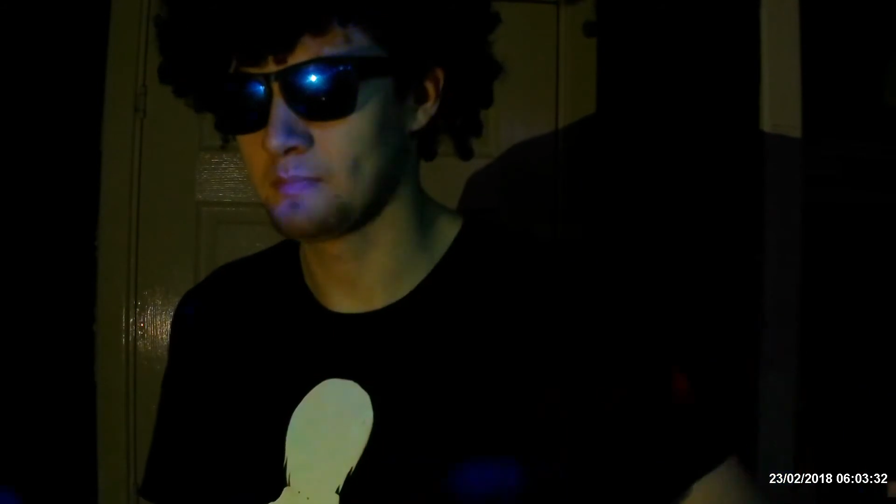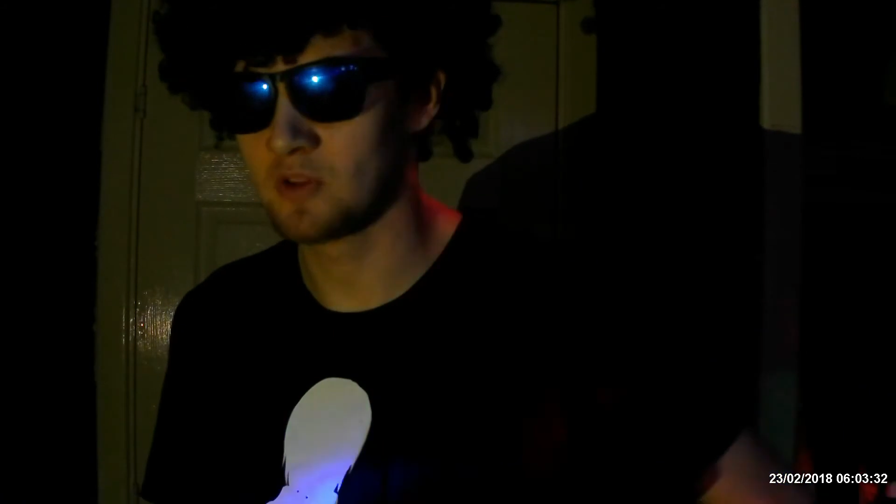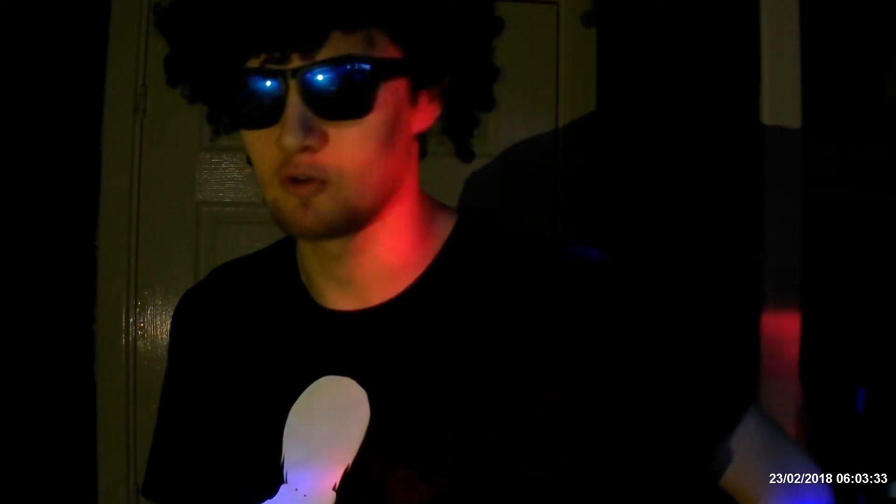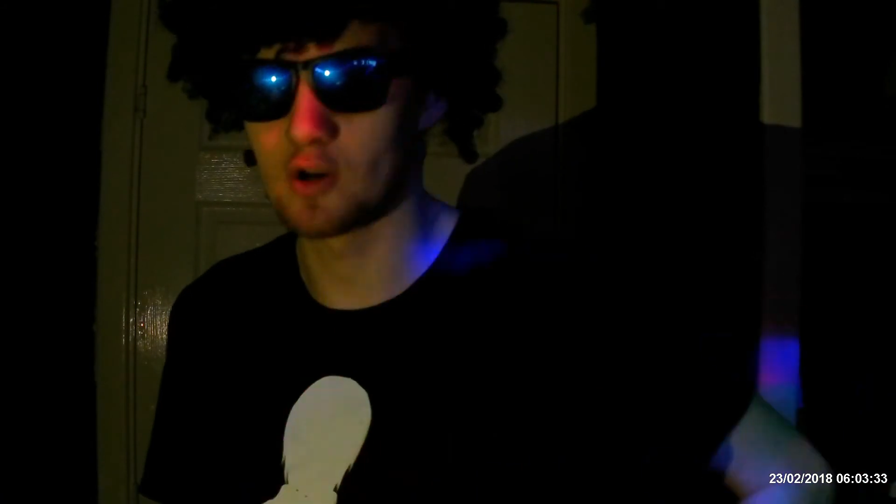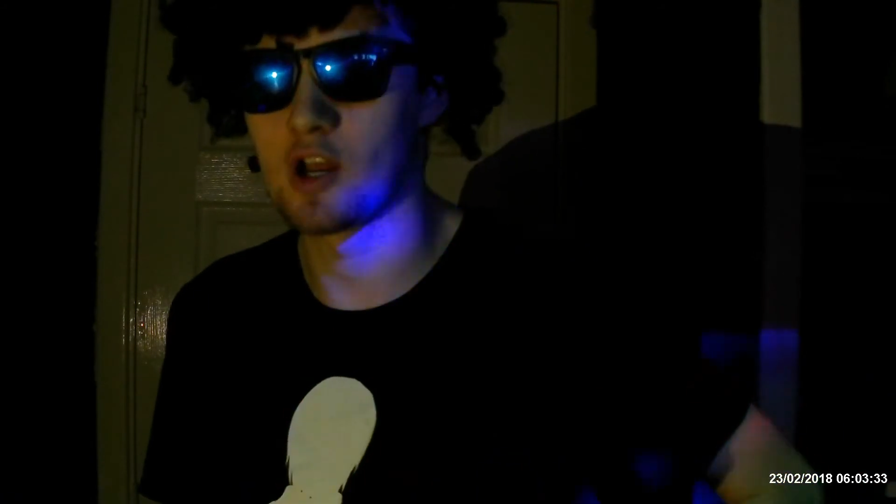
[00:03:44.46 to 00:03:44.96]

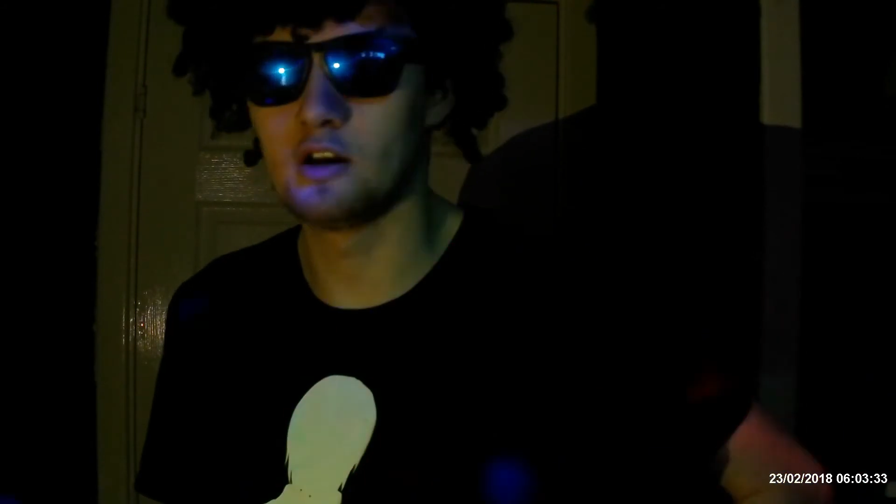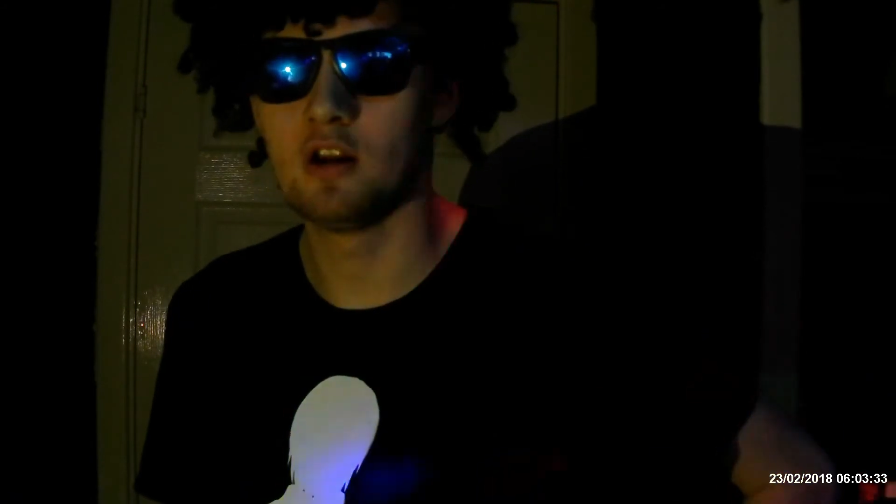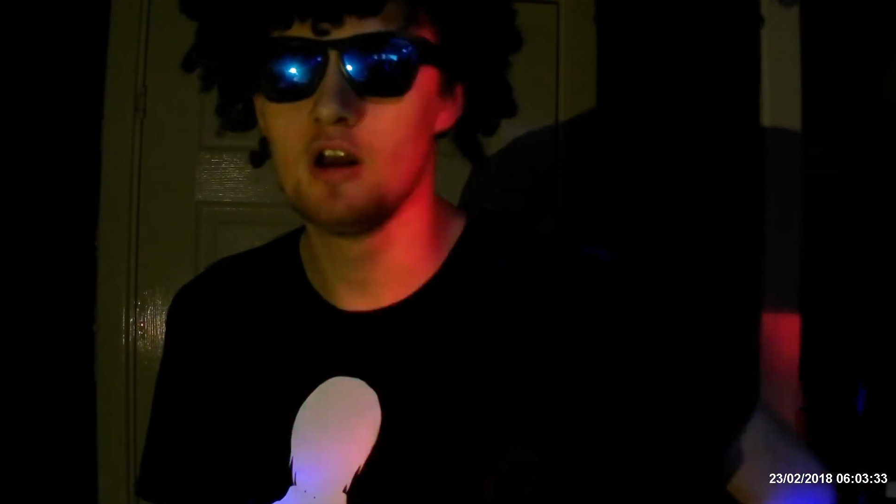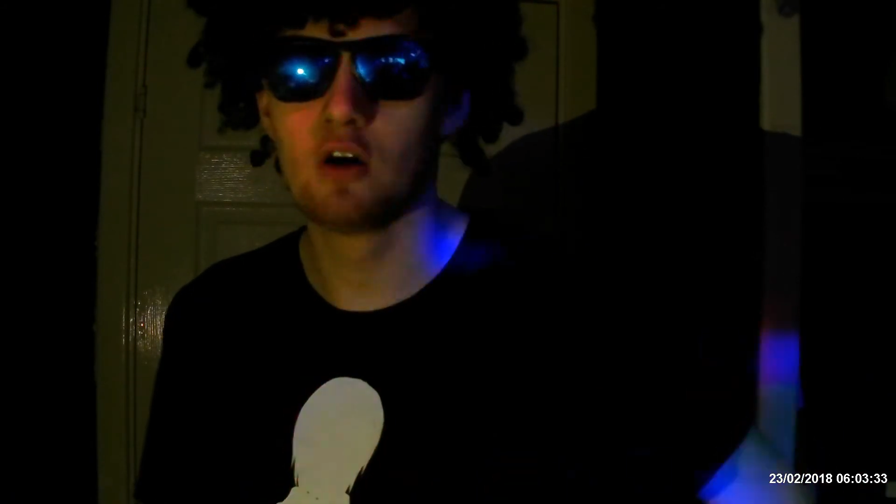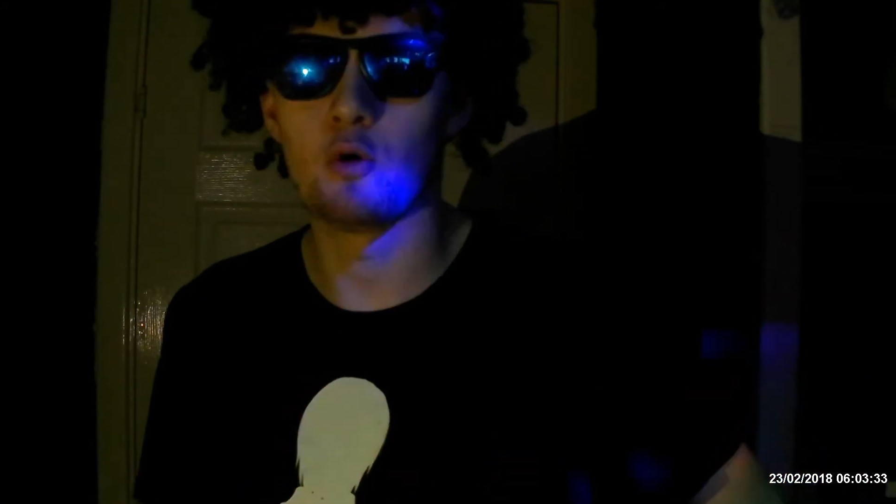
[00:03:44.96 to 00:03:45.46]
or an un
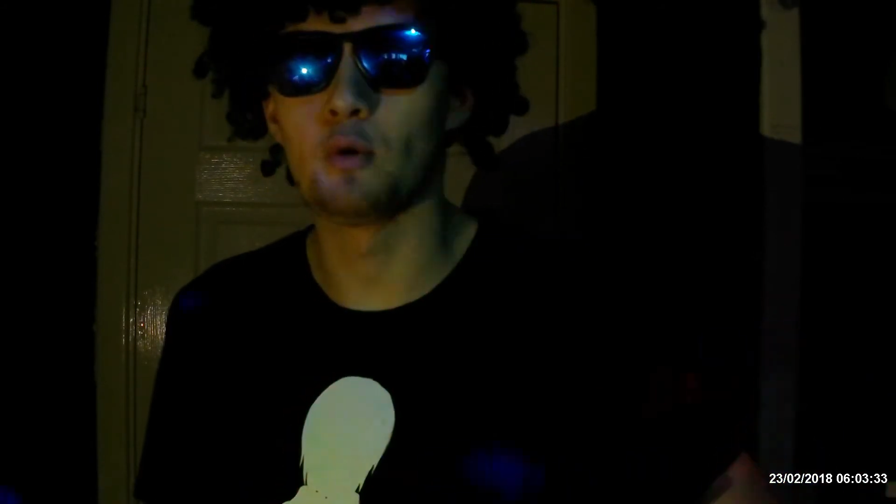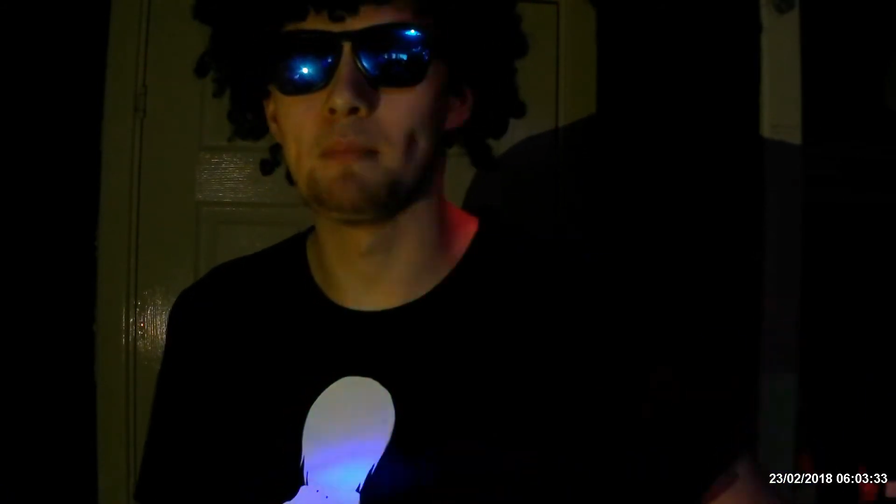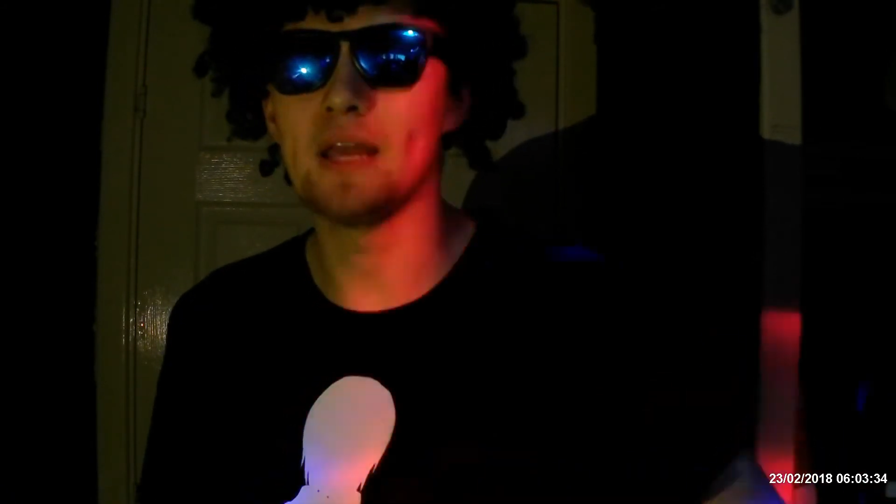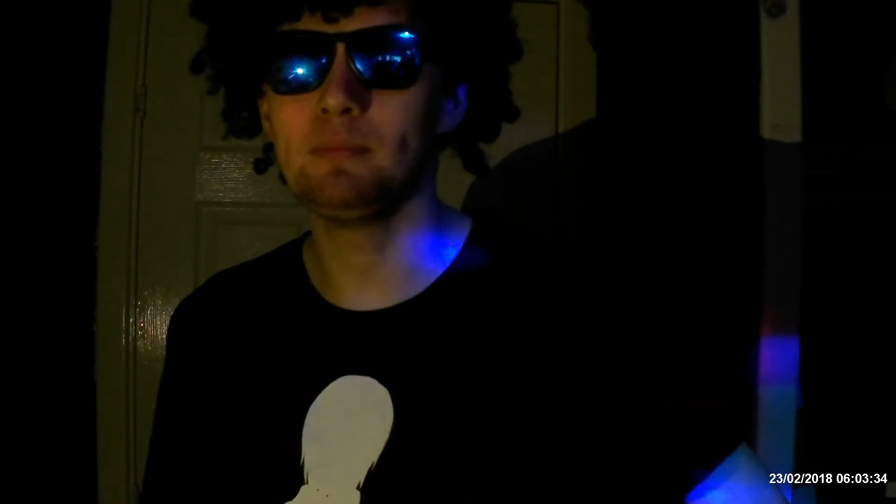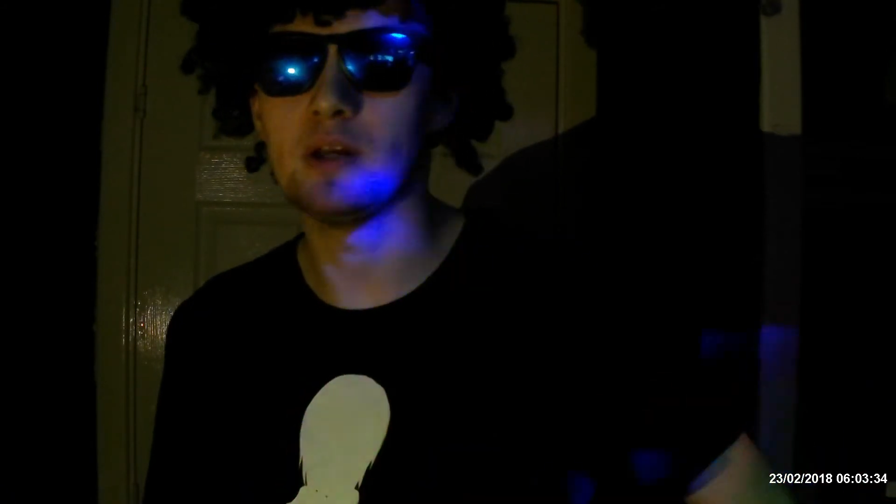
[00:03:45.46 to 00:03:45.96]
or
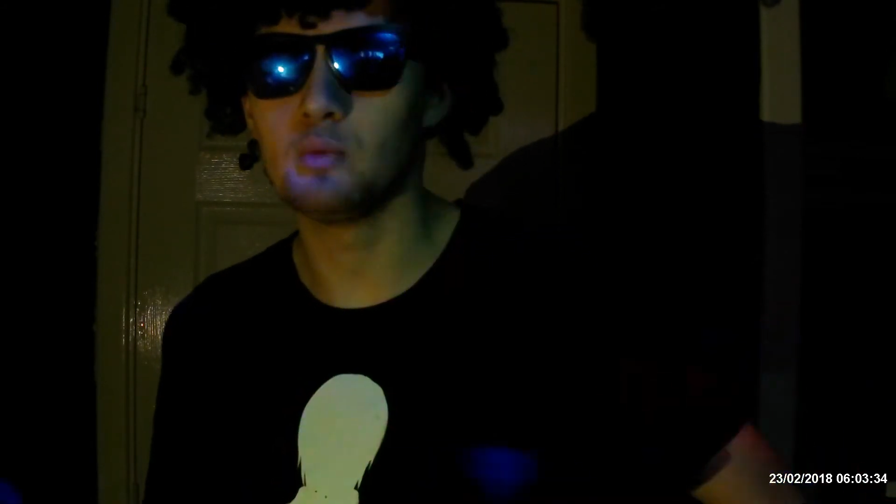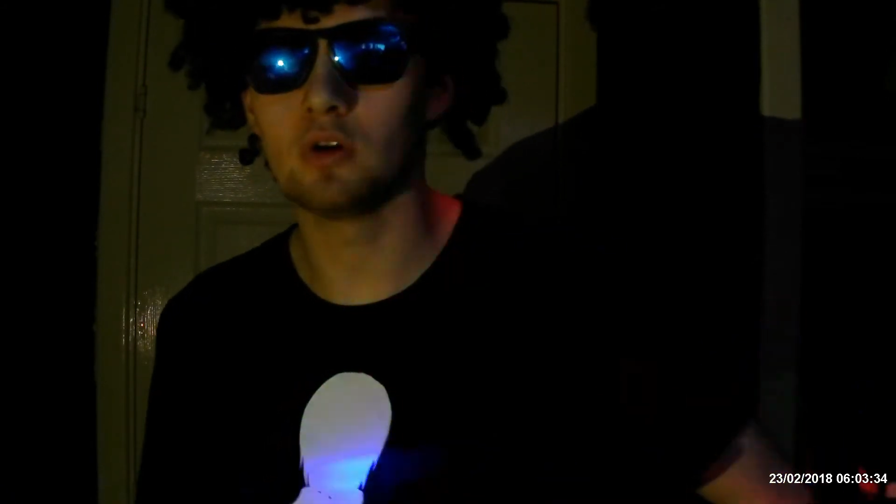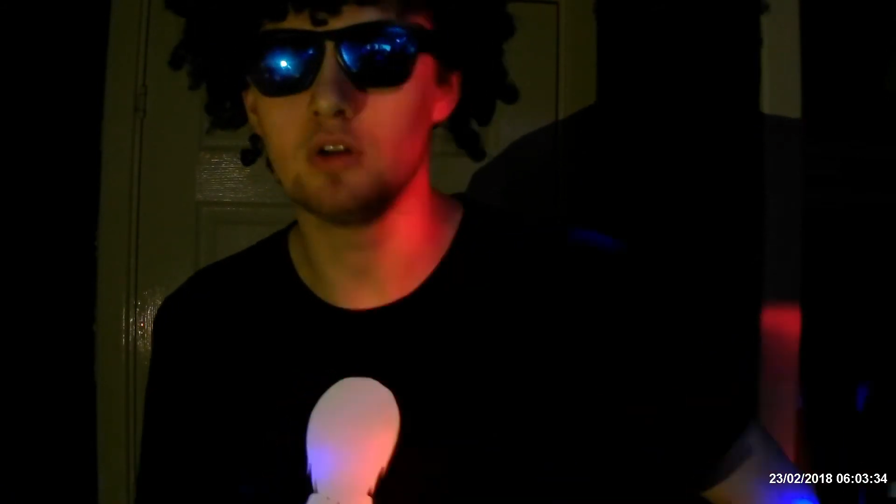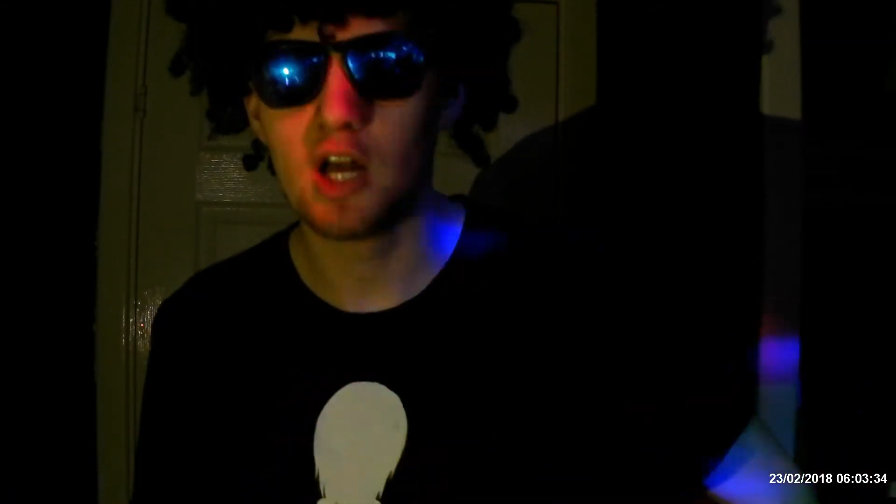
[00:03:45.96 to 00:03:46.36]
maybe we'll